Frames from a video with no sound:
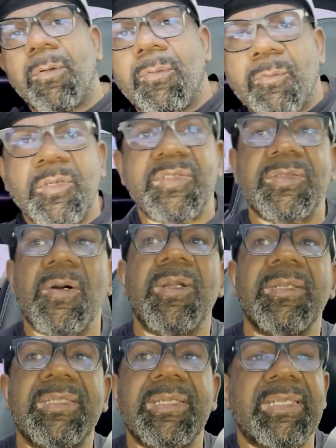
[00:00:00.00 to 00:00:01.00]
was
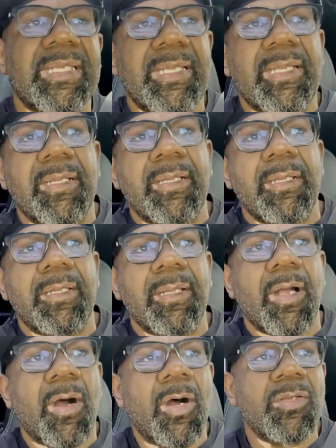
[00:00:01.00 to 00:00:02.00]
starting to get
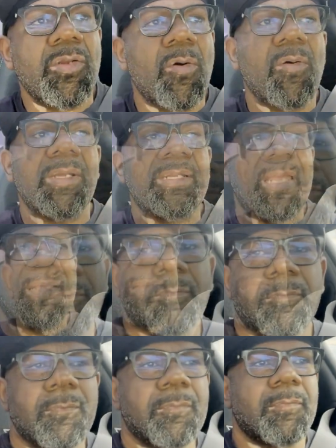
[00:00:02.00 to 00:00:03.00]
annoying as
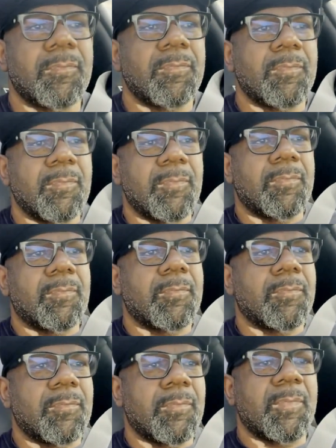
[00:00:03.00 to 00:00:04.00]
hell.
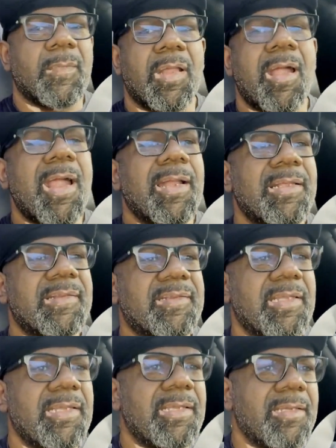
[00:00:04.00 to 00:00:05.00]
All right, let's
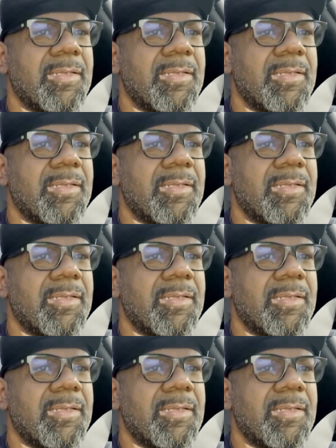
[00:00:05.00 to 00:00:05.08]
see.